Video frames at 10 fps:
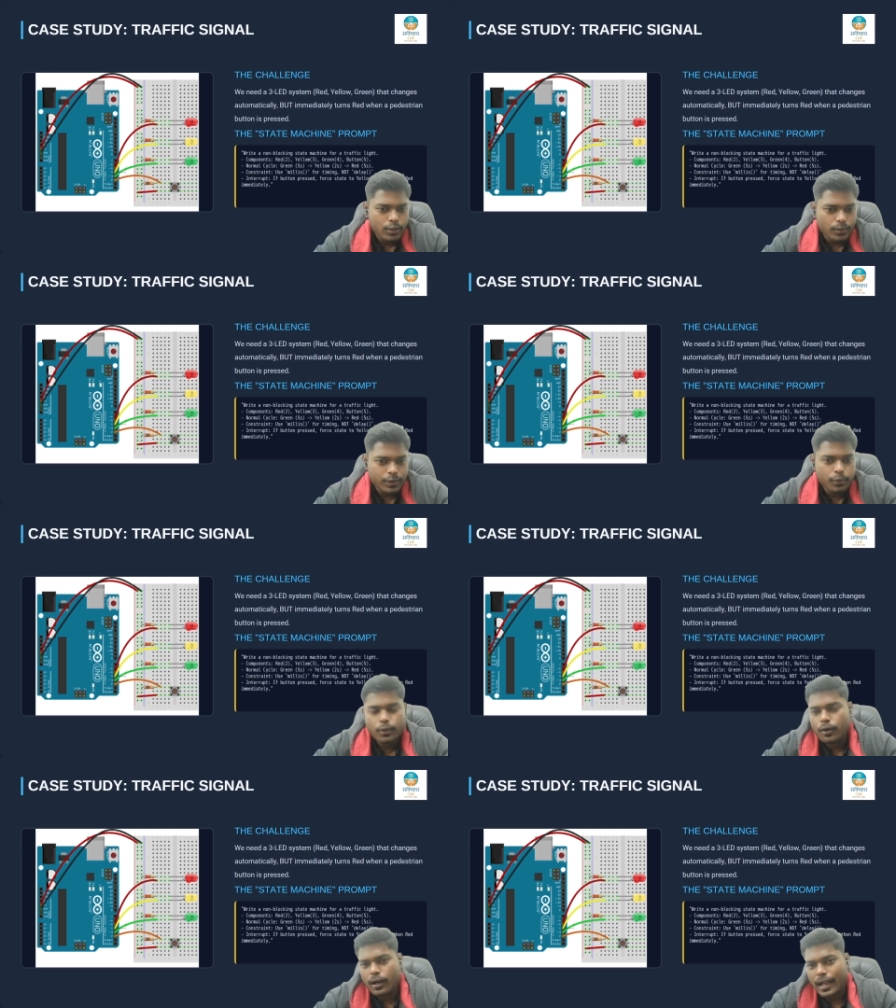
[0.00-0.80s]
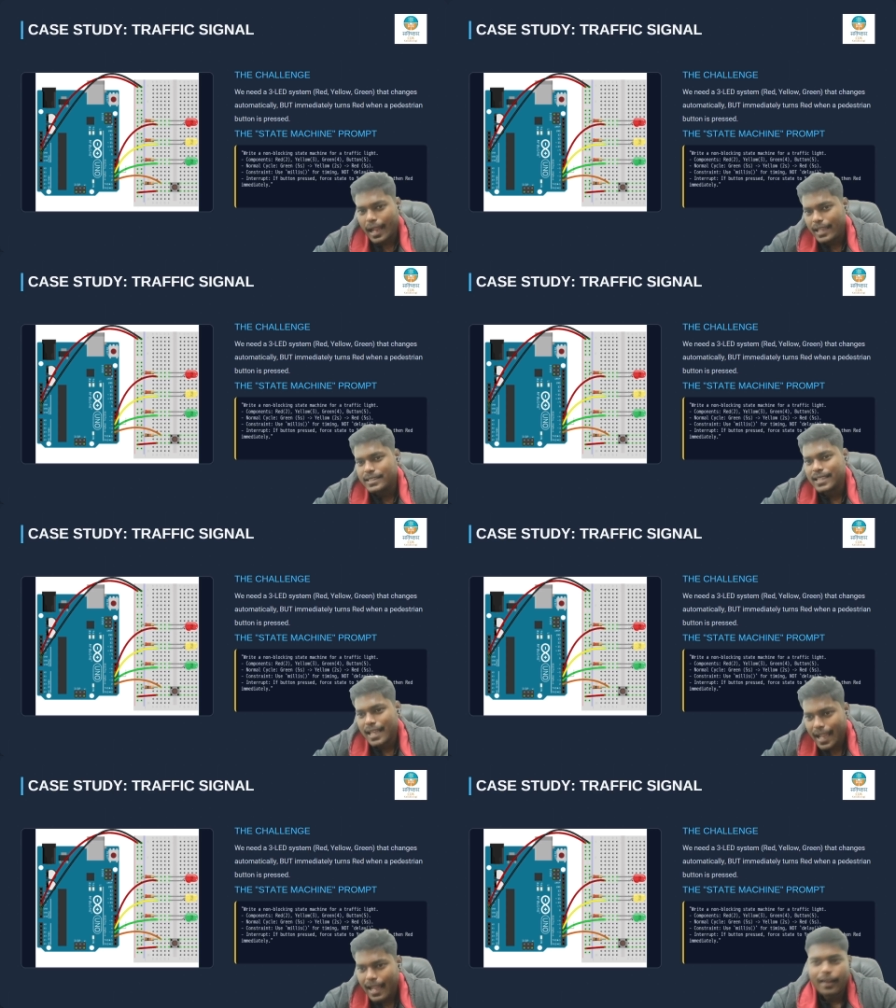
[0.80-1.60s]
So you
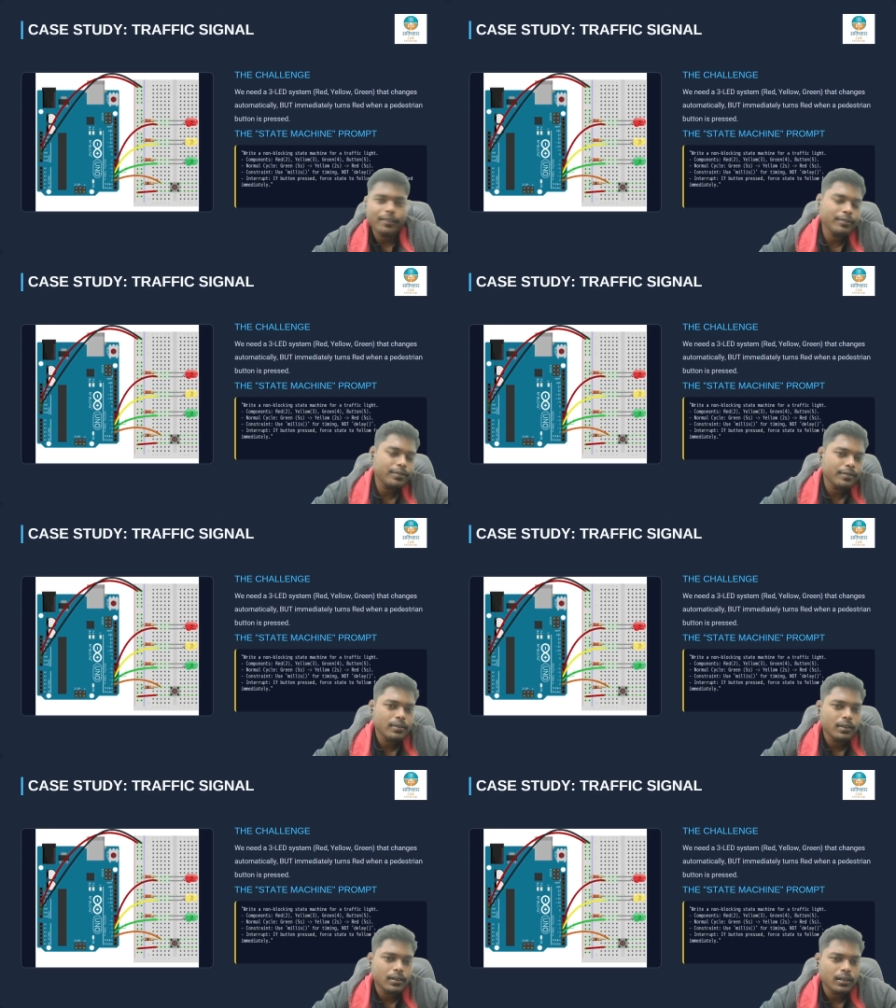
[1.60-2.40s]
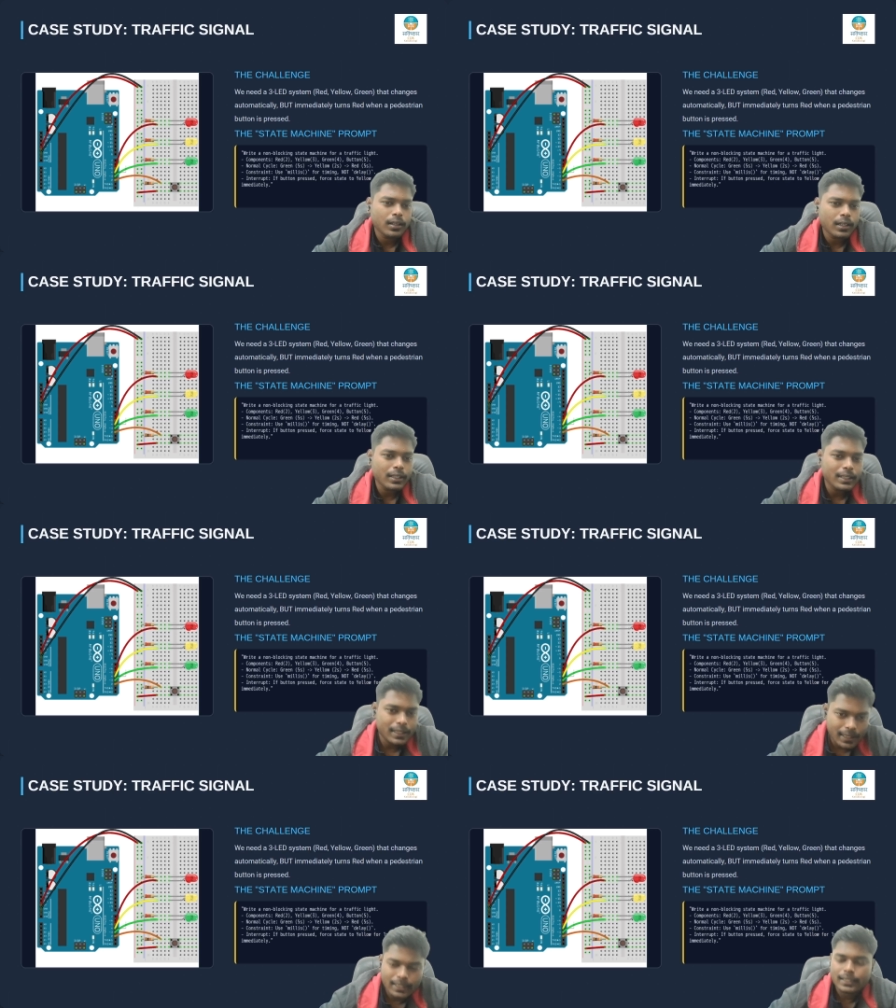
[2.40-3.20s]
guys have
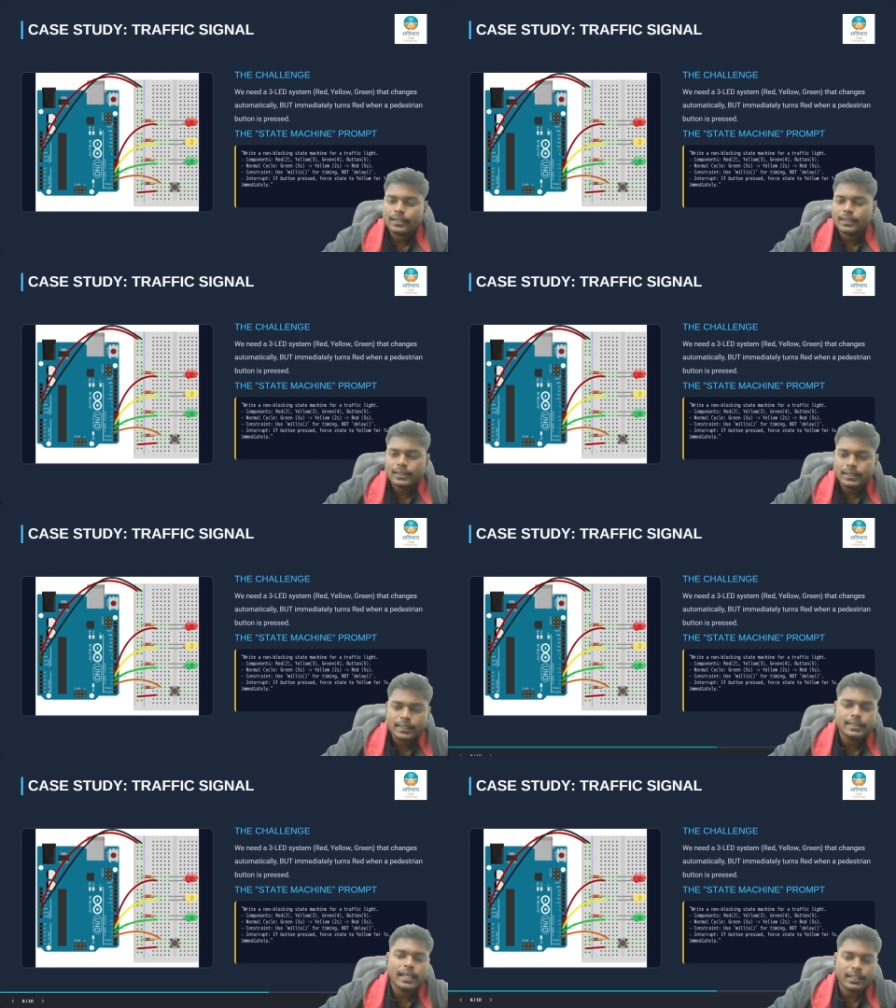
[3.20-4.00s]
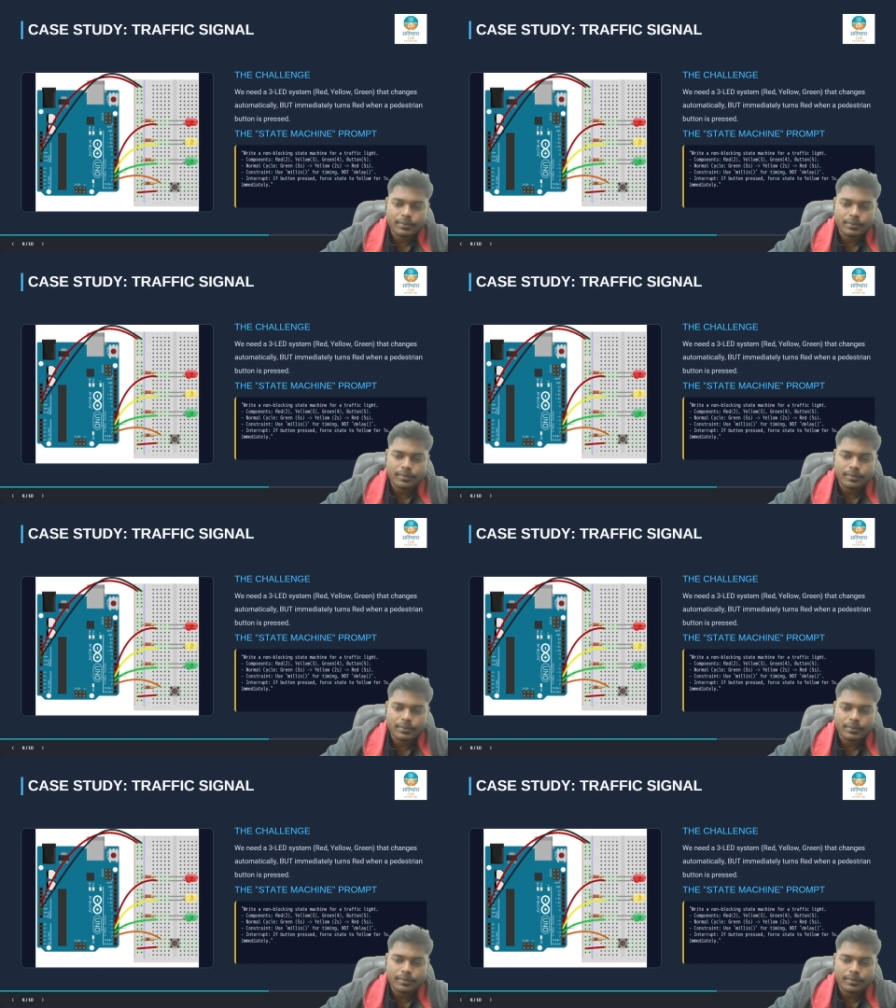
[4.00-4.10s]
did this